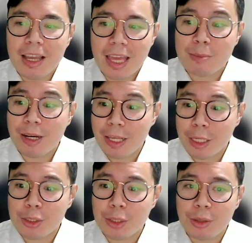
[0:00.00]

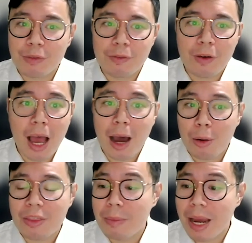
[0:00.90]
explanation of how
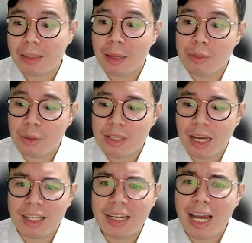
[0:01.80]
the Maritime Zones
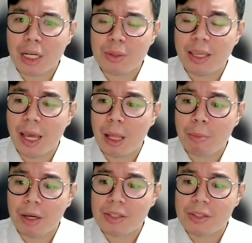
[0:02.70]
Act can actually help
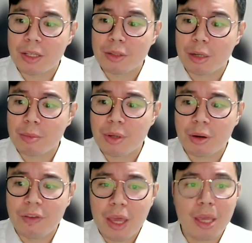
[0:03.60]
us in terms
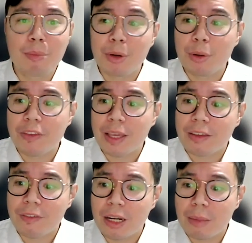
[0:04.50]
of improving the
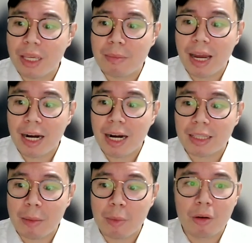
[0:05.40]
Philippine
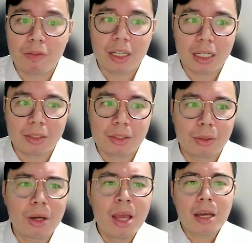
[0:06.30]
maritime governance. No,
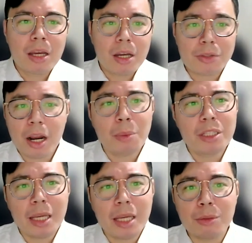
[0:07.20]
sir, I would
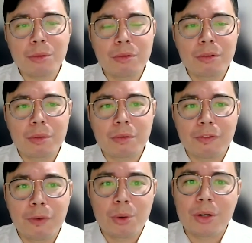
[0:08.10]
like to
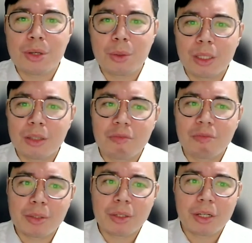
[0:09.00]
focus on what you've
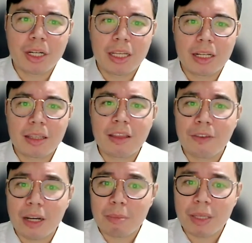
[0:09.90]
mentioned earlier, that the
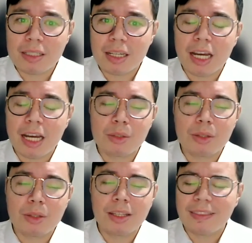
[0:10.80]
Philippines can
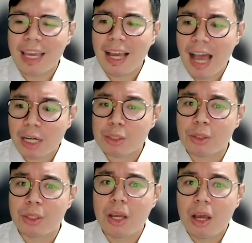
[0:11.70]
actually take
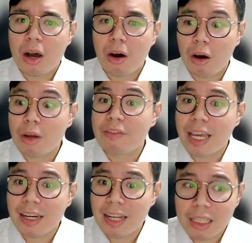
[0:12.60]
action on
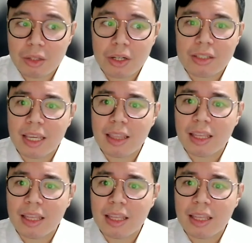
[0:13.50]
violators, and that